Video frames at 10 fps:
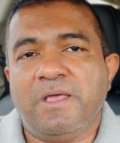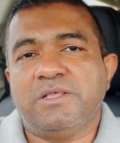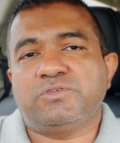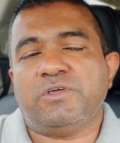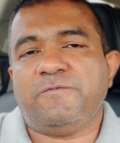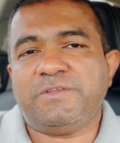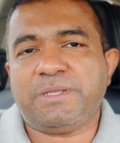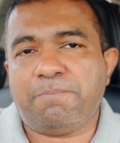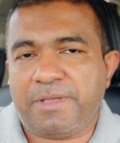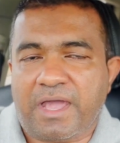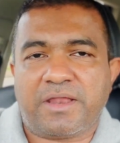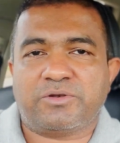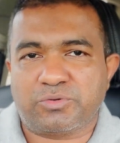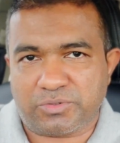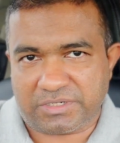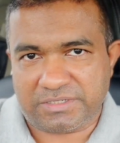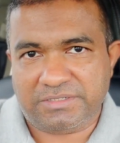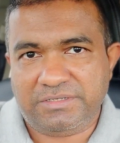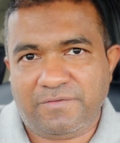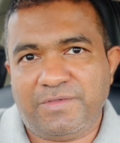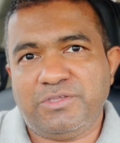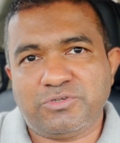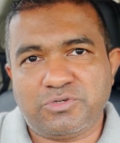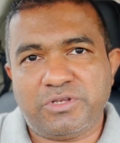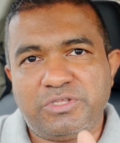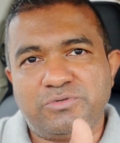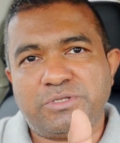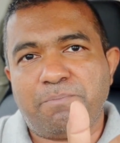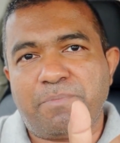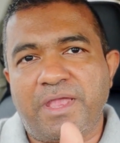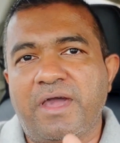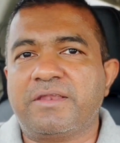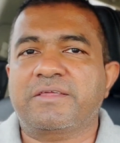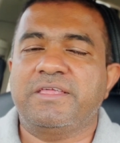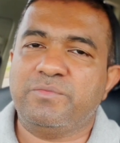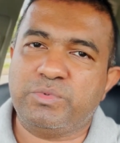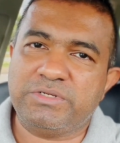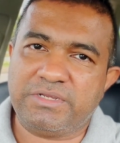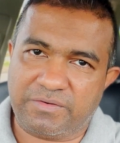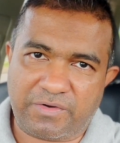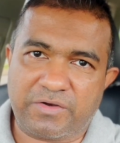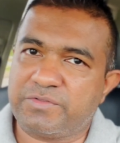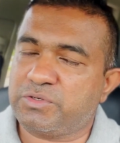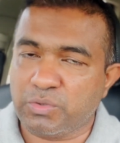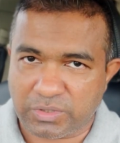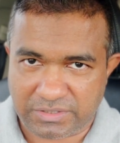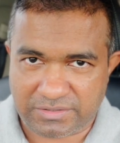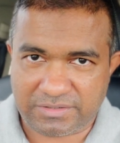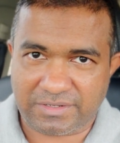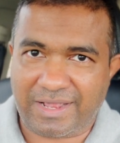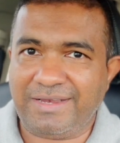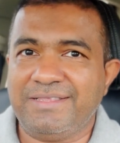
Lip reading: So if it's a bearer token, we usually use a bearer keyword in front of the token, right?